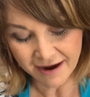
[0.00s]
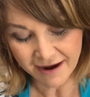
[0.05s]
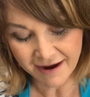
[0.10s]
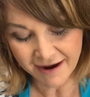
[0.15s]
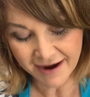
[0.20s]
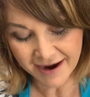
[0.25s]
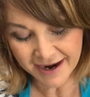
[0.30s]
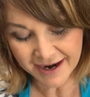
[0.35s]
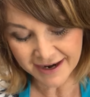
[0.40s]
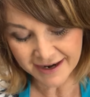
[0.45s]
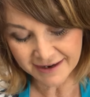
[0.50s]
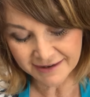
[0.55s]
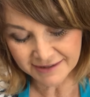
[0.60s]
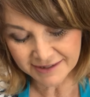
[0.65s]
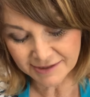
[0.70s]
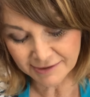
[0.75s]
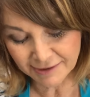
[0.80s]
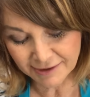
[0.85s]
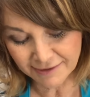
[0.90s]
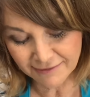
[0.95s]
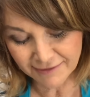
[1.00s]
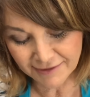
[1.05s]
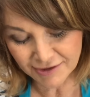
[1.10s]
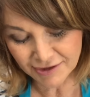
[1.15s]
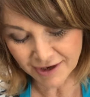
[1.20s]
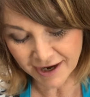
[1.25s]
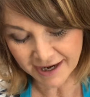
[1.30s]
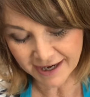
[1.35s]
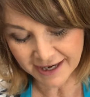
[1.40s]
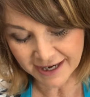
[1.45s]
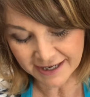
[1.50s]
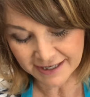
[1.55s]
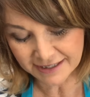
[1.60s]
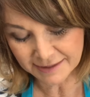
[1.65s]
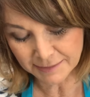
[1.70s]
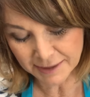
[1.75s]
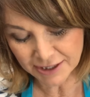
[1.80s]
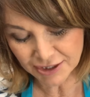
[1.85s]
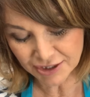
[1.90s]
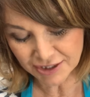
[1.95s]
I sort of try to get as
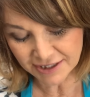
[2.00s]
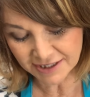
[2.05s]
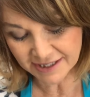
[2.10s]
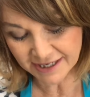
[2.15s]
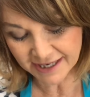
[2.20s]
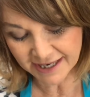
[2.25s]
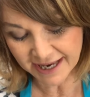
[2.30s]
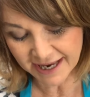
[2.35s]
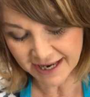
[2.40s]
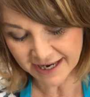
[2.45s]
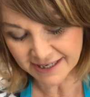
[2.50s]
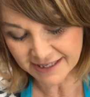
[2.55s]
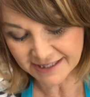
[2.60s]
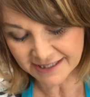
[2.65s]
much as I can